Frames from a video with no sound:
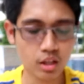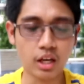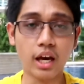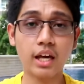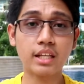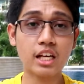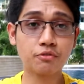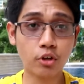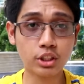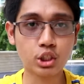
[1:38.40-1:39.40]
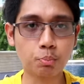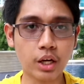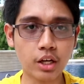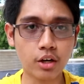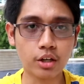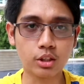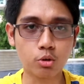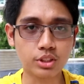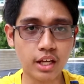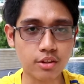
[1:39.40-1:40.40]
And as for the sprayer, it
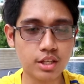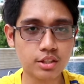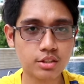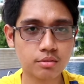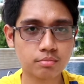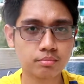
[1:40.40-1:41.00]
goes like this.